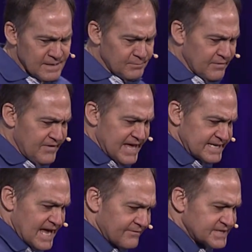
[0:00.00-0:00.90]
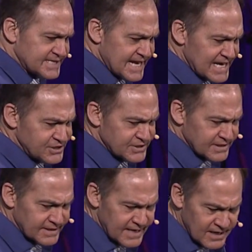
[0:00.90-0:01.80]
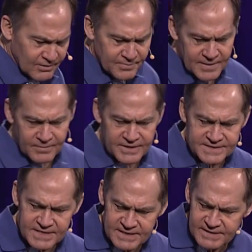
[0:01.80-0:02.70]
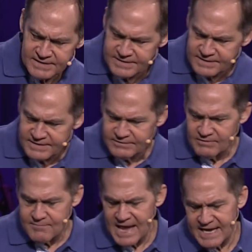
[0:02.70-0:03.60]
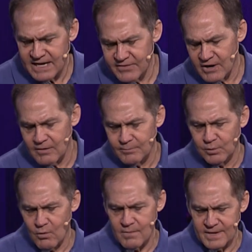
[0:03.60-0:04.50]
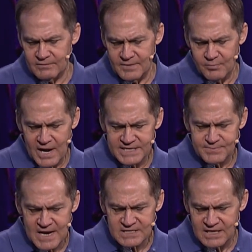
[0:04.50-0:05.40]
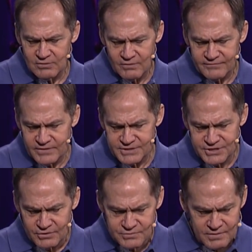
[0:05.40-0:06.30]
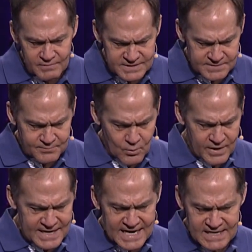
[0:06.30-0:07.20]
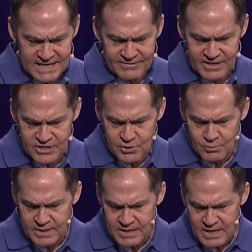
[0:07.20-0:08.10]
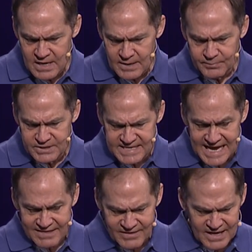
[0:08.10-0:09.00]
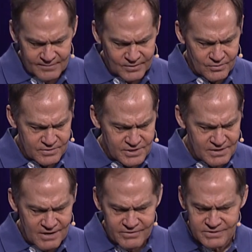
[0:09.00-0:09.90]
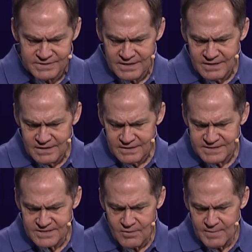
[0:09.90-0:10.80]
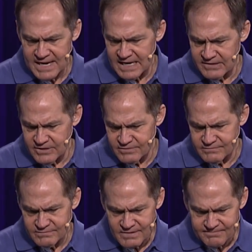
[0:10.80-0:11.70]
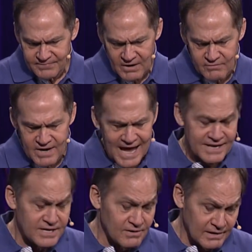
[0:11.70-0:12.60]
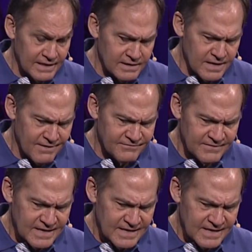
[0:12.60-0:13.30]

prevent devastation and help people to remain in their employment. We pray especially, Lord, for the children we support in India, that you would protect them, Lord. We know there's so many, and there are not nearly enough